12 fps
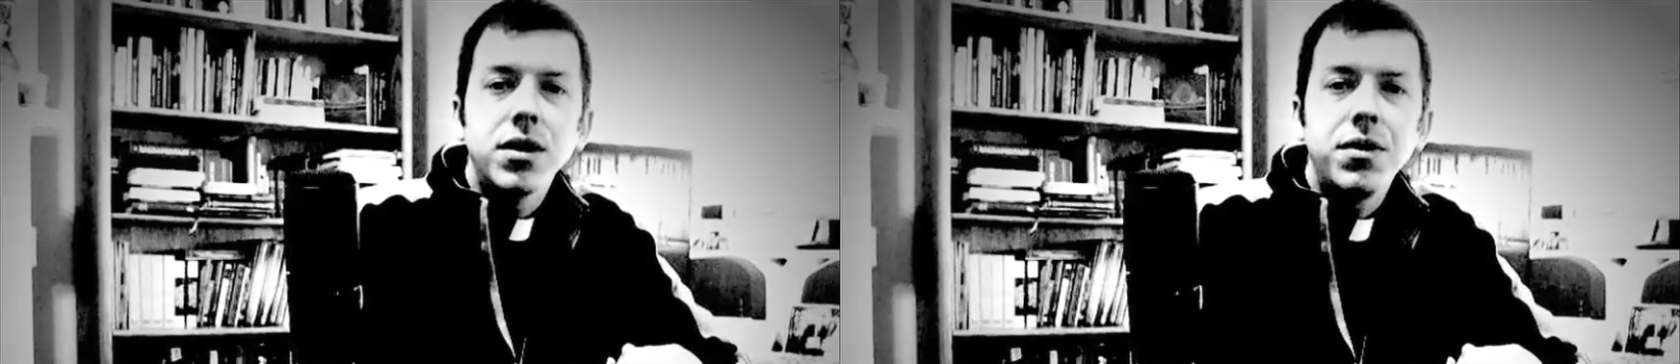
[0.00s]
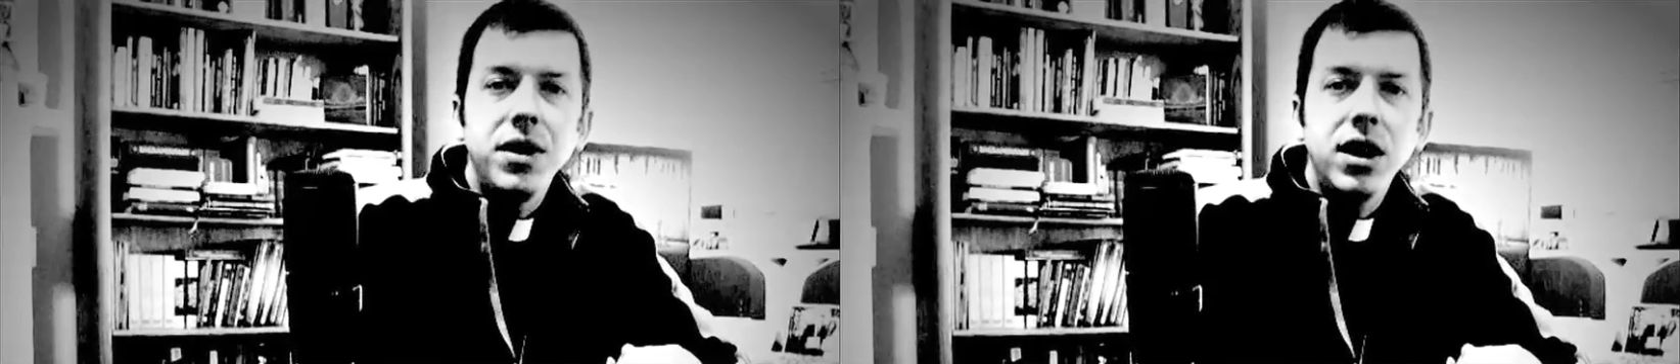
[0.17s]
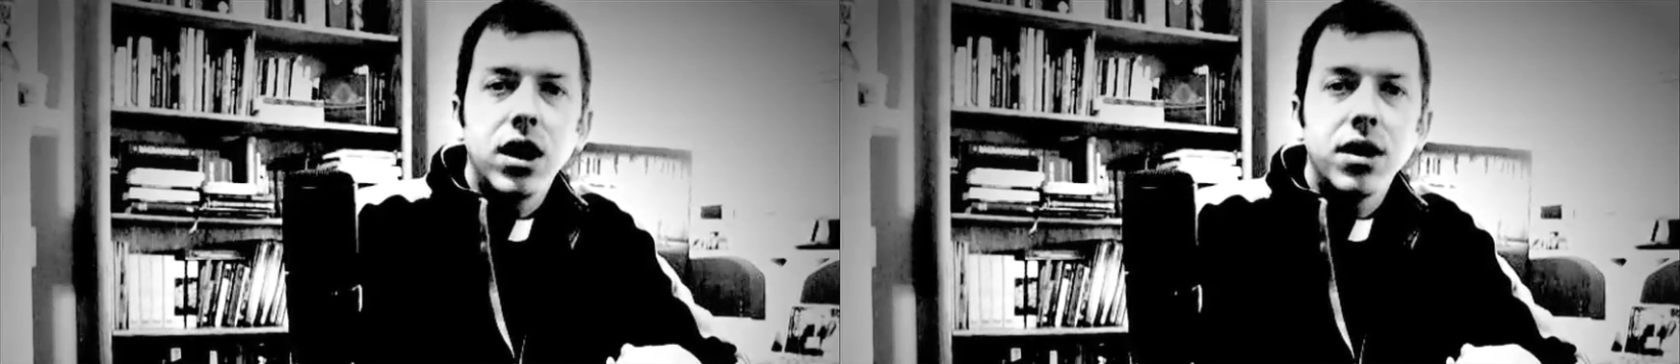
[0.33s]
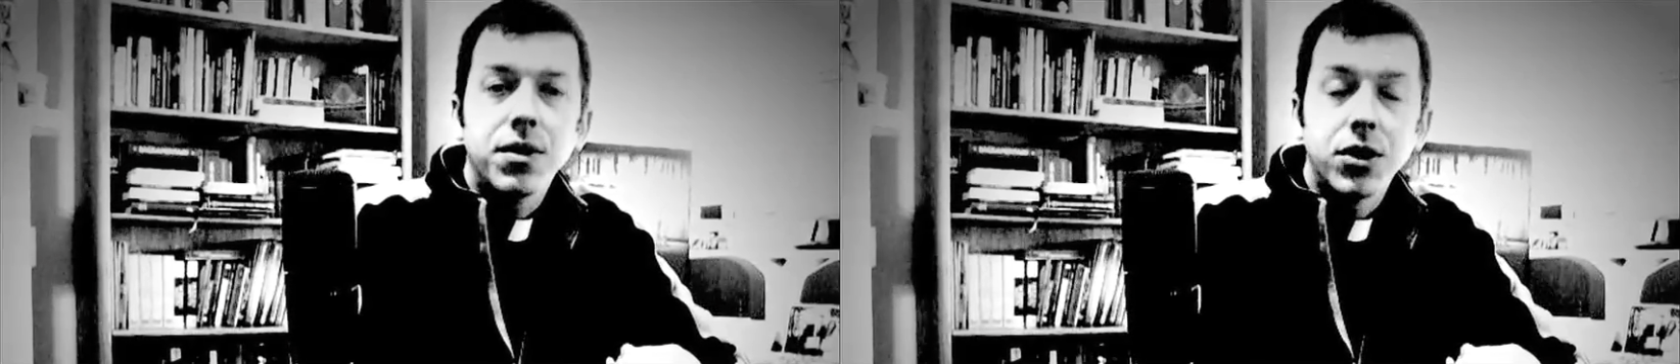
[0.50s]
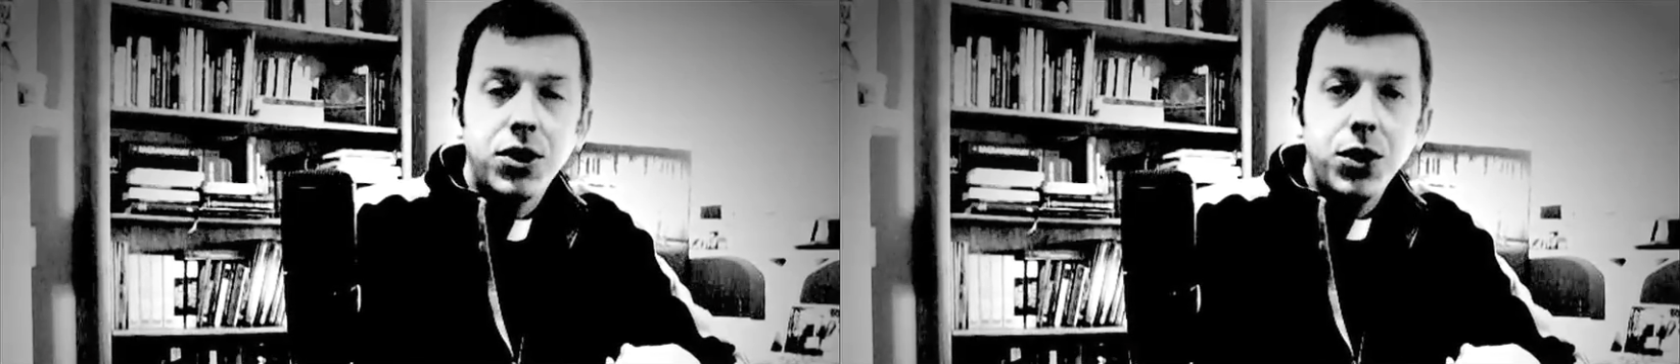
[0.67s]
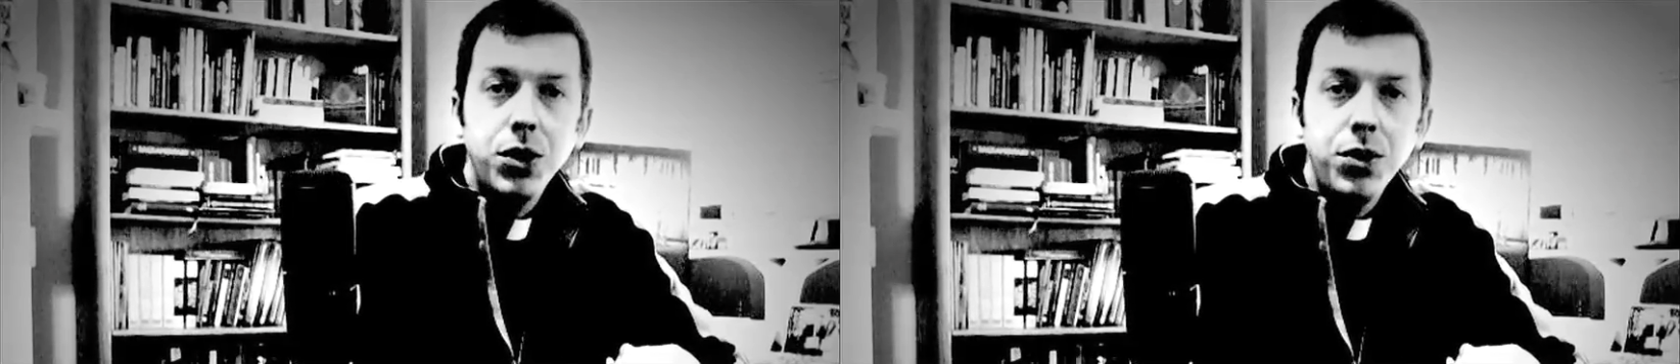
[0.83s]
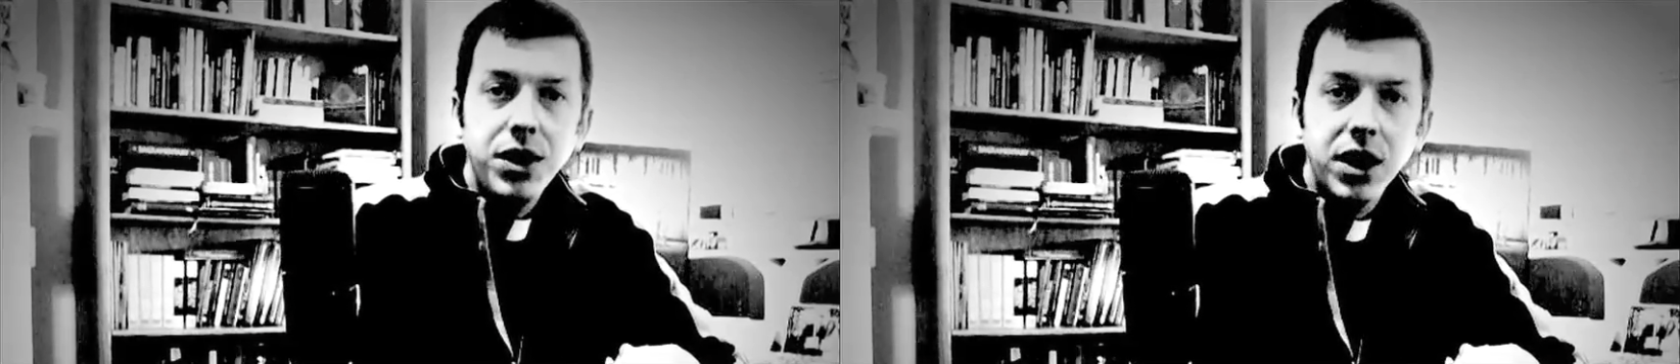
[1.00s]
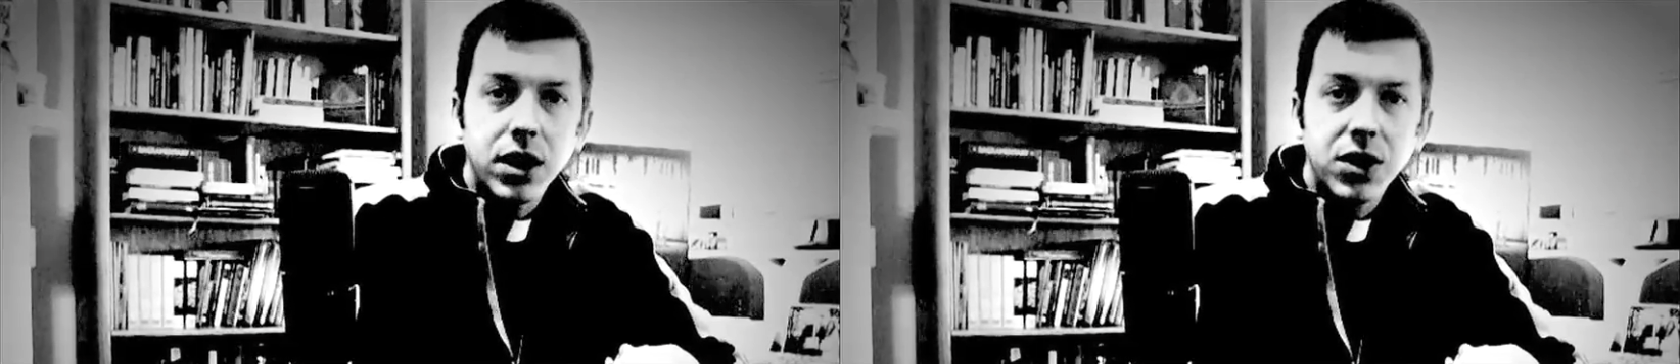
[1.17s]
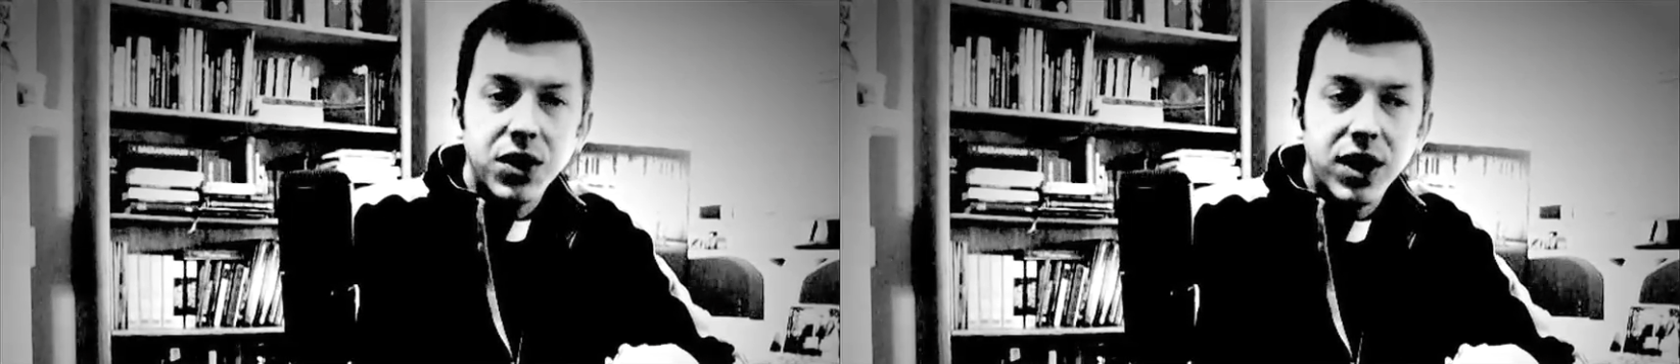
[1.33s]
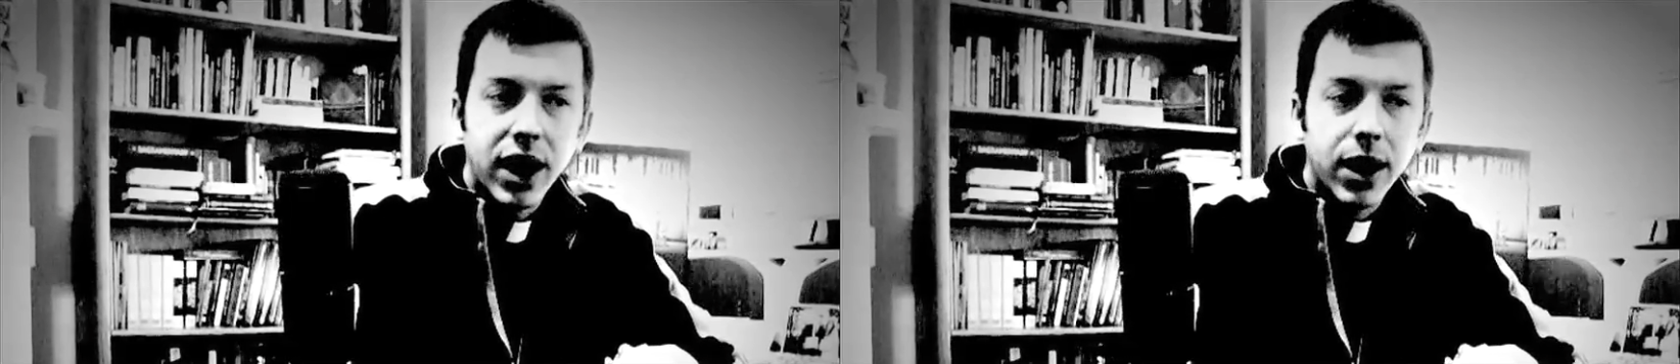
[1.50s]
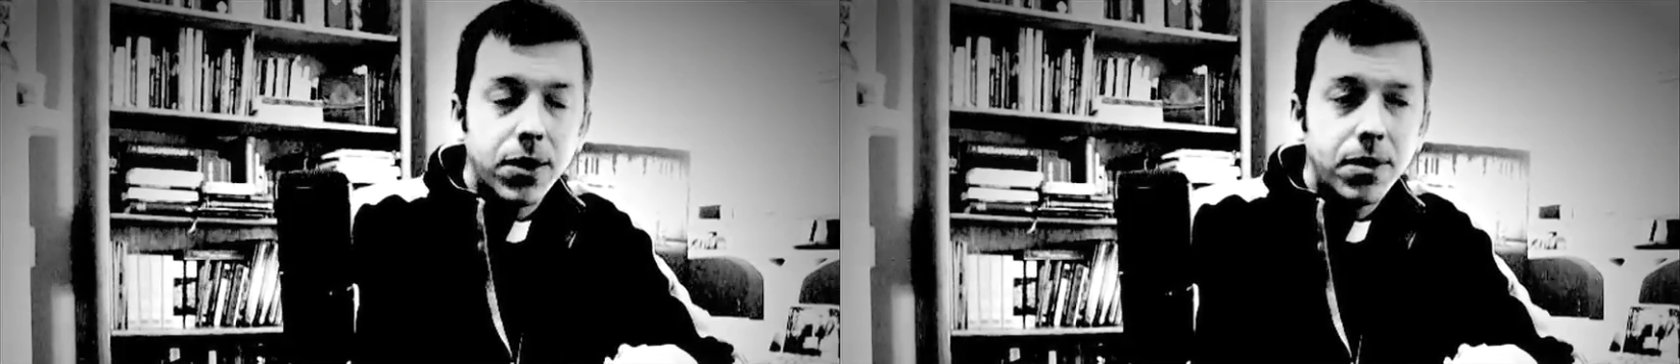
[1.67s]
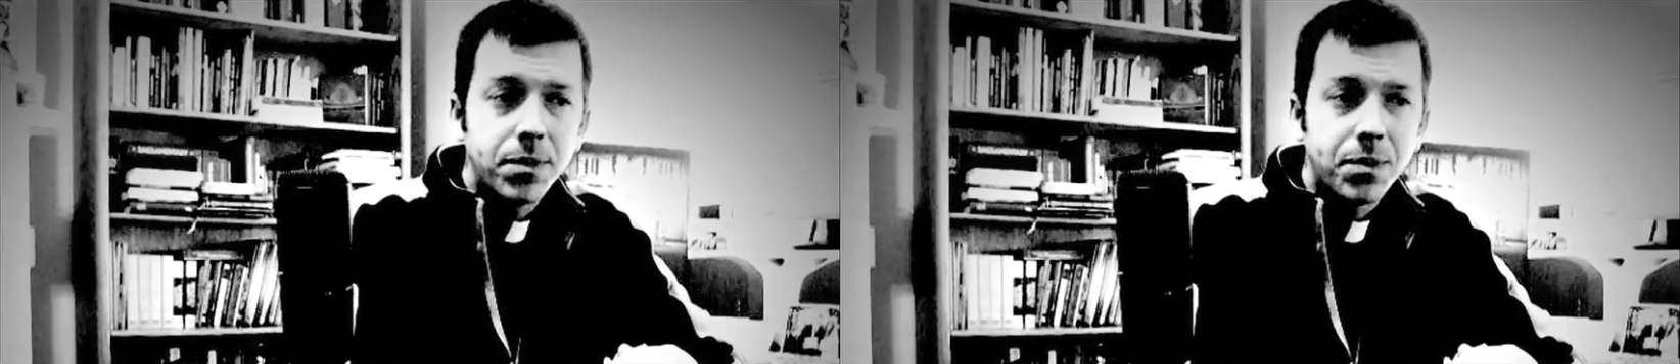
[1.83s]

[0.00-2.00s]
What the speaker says: FIAT for 2 years now,